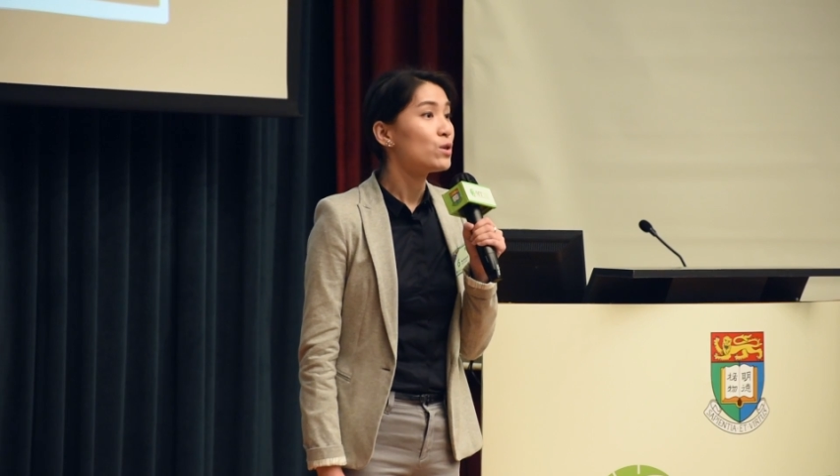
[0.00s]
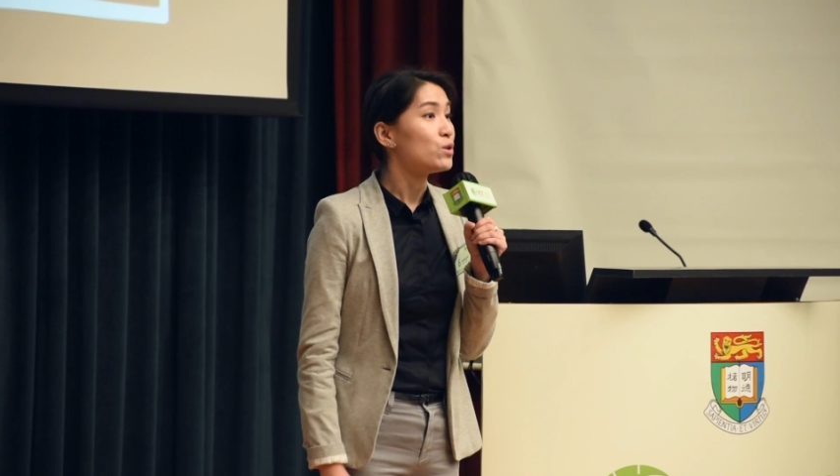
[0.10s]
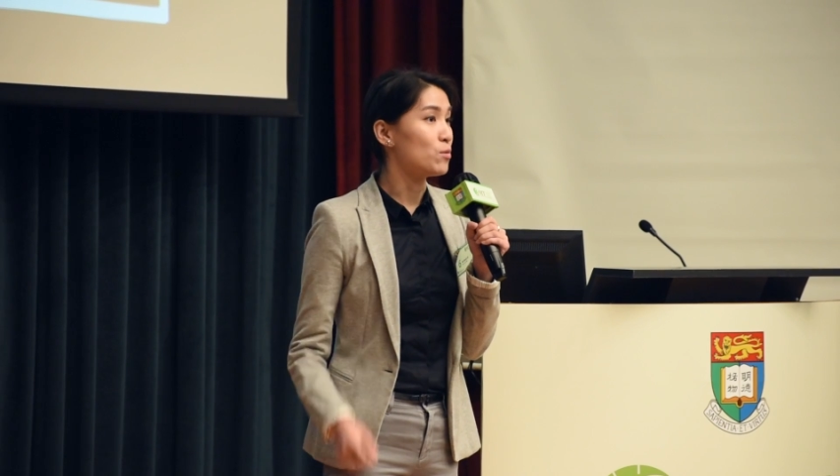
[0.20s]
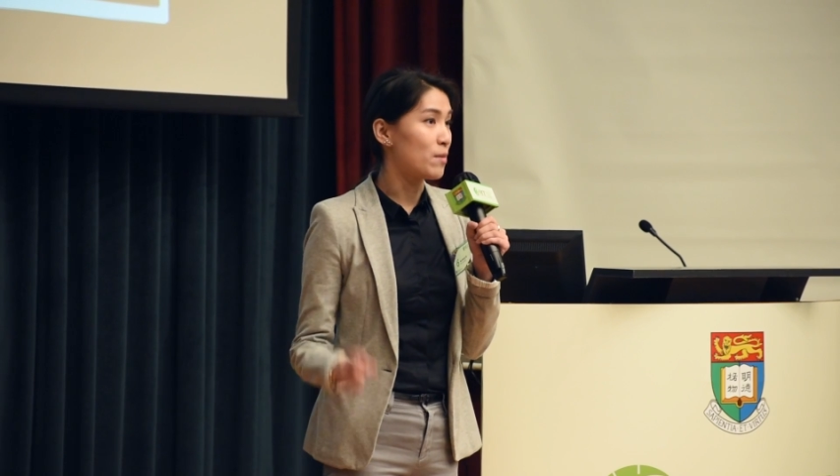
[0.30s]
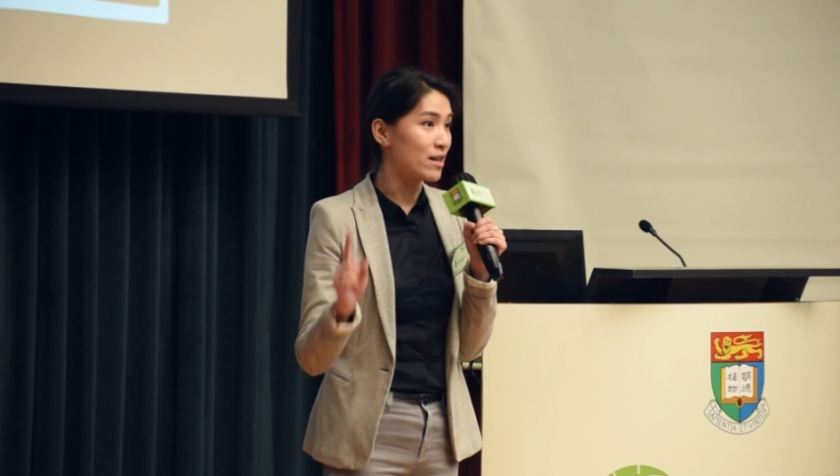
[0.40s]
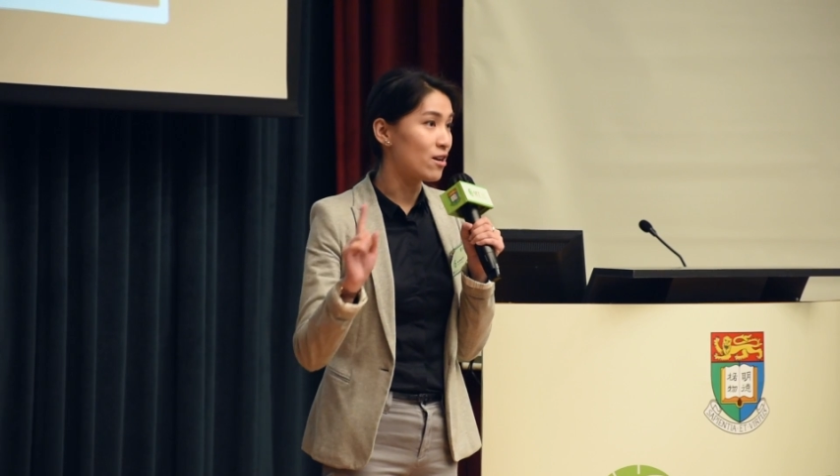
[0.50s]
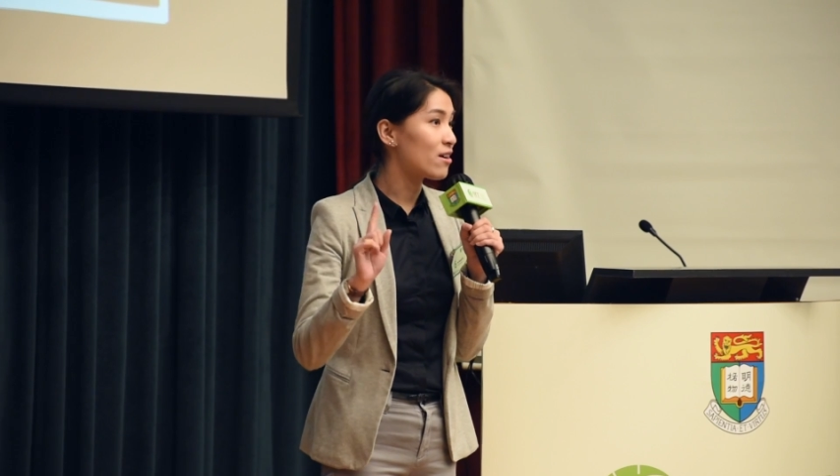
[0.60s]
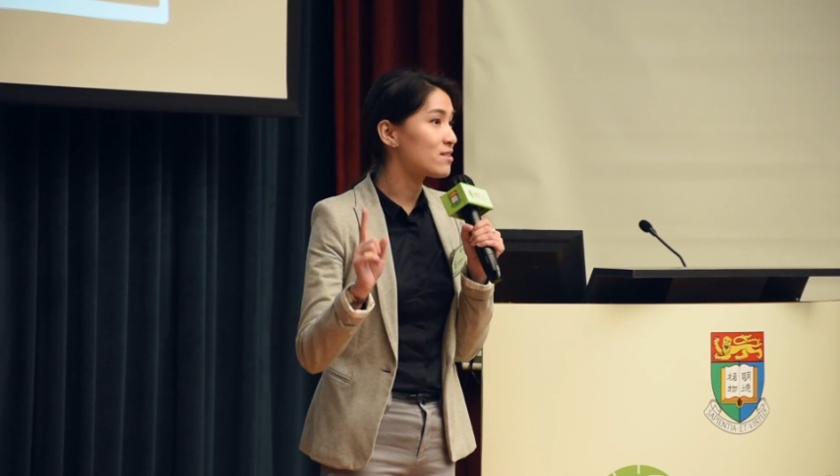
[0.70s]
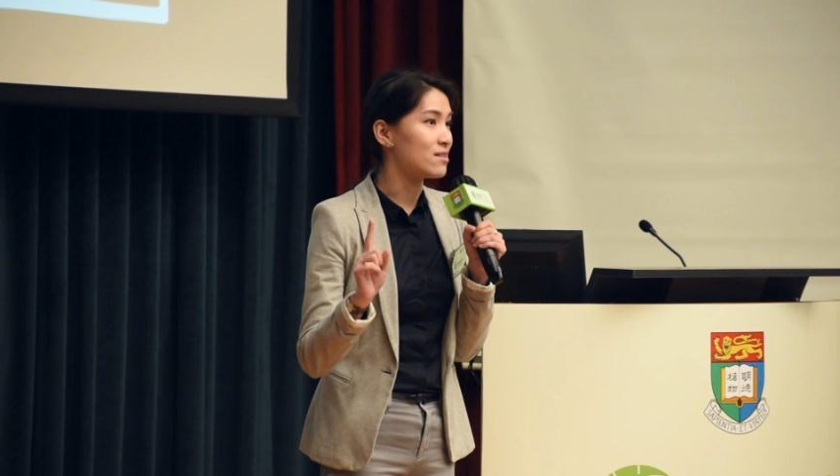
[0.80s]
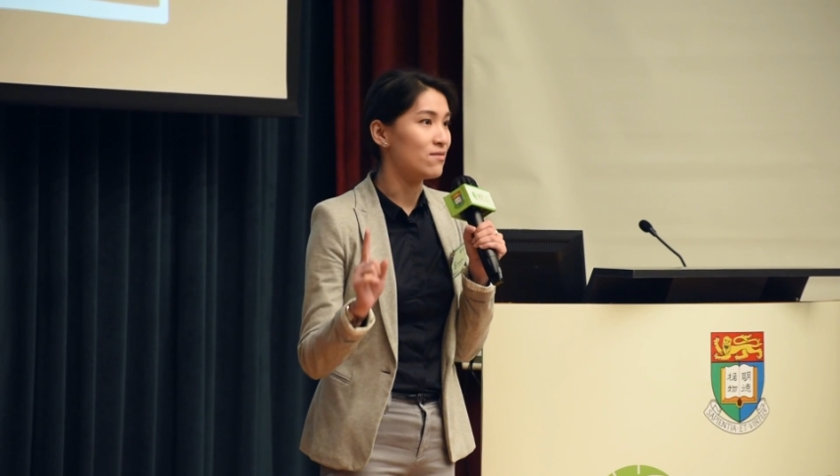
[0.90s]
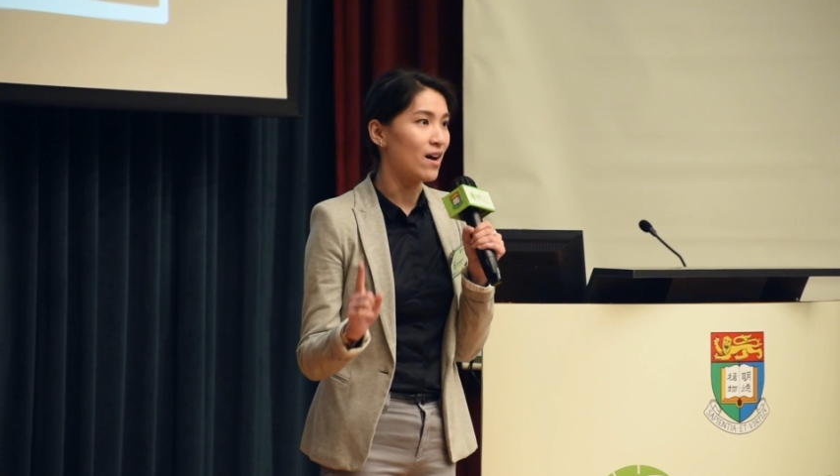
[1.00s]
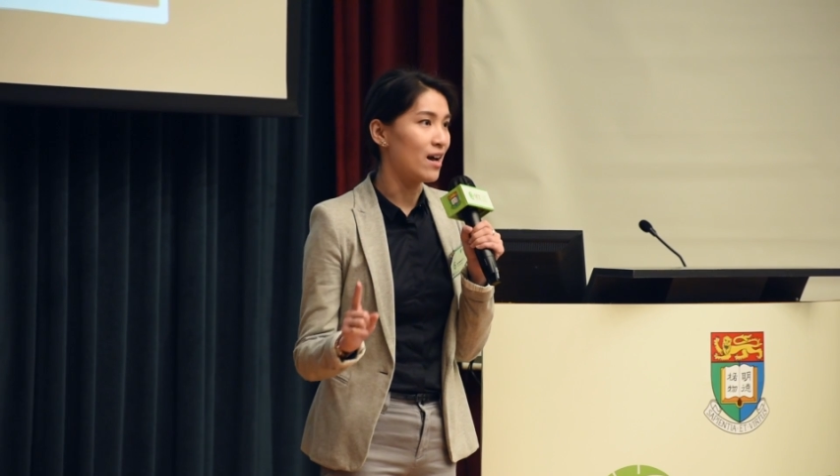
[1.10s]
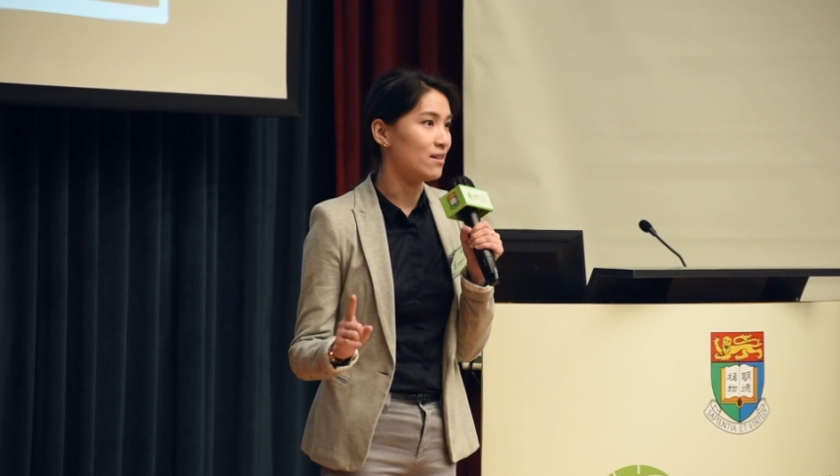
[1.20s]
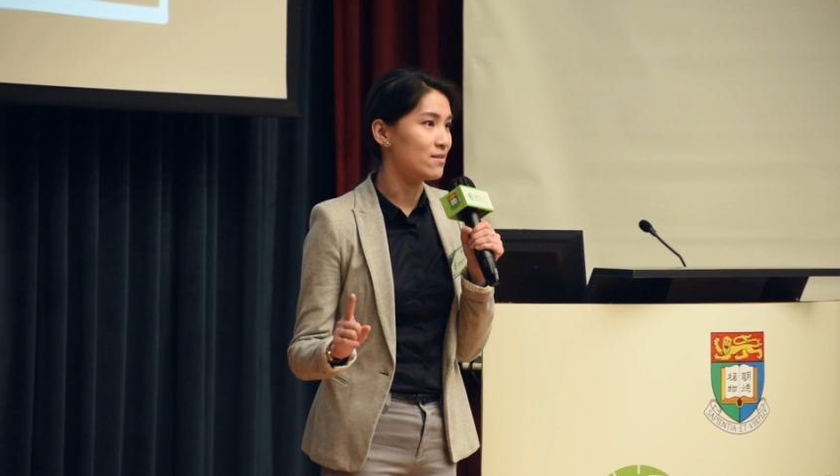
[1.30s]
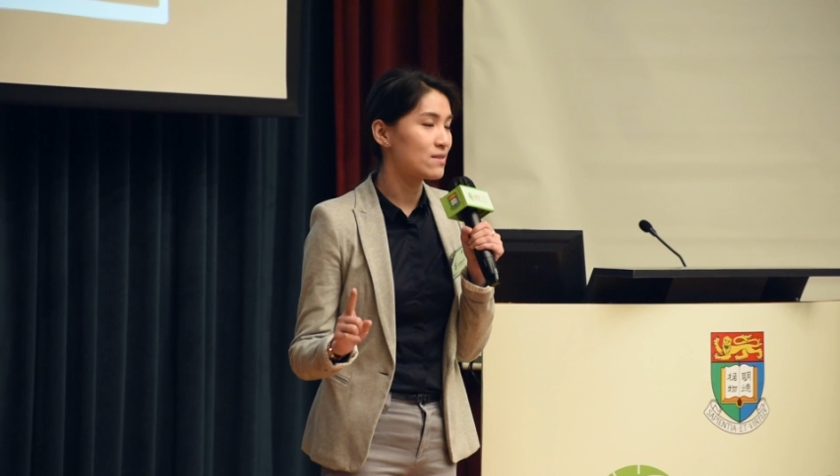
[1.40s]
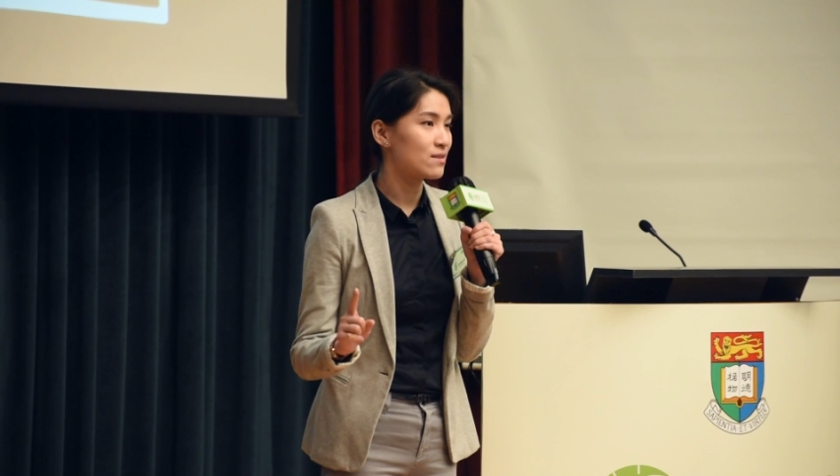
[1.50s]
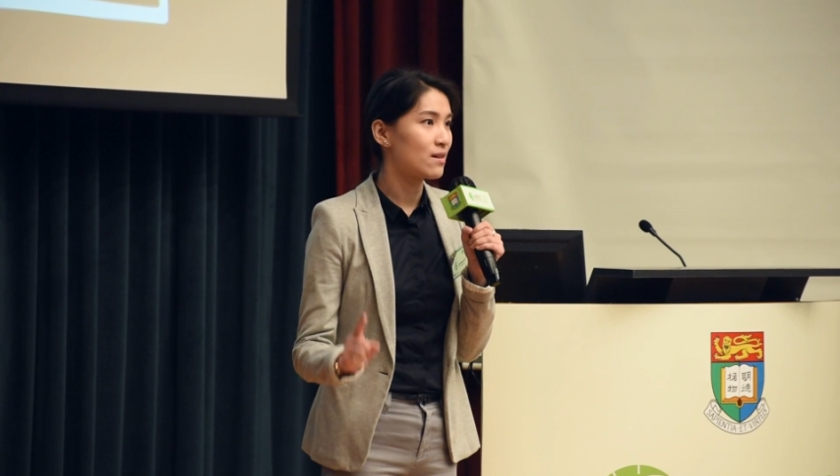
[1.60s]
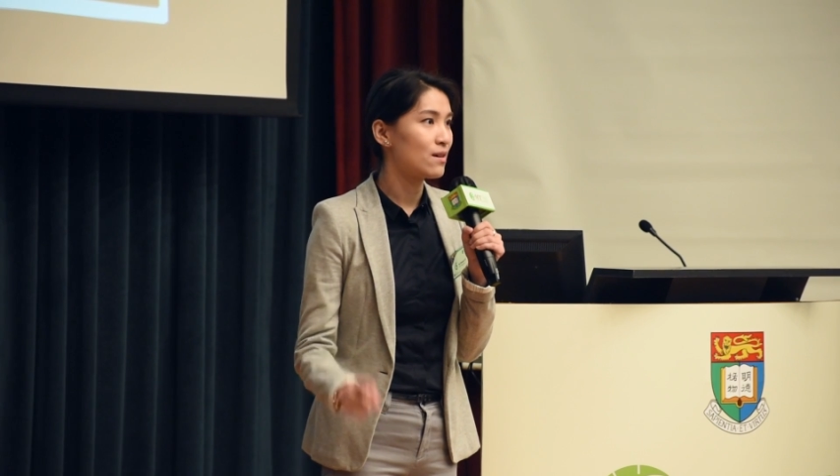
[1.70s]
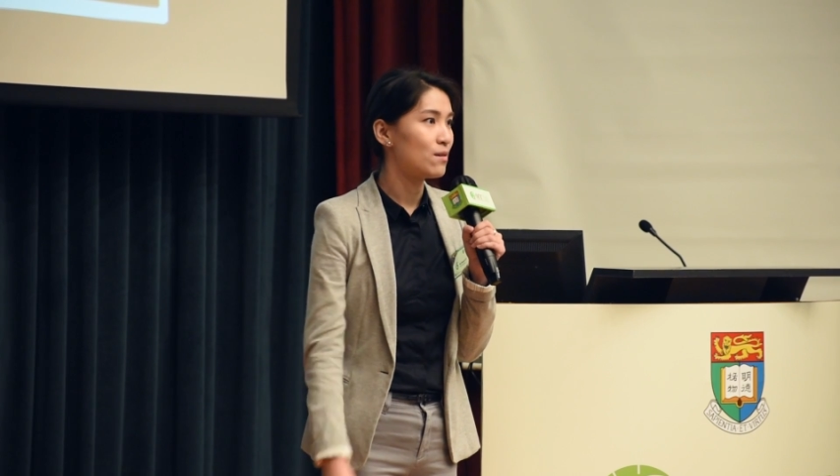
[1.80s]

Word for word: You might not see violence,